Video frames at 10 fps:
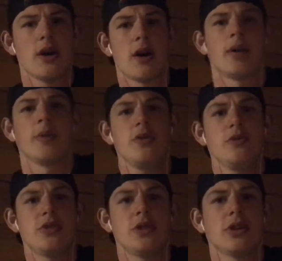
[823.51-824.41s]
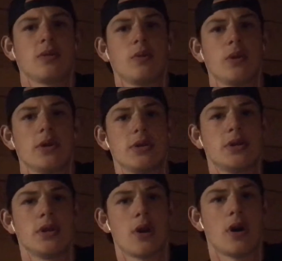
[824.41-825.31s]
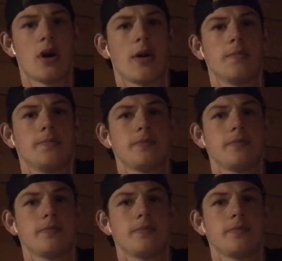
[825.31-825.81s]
A huge thing was a